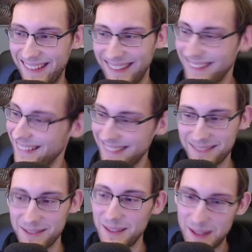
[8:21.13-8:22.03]
Well, thank you
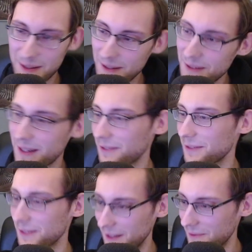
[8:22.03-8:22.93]
very well, now much. No, I don't Clay have to
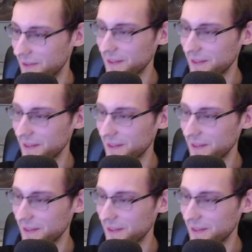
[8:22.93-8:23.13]
anymore.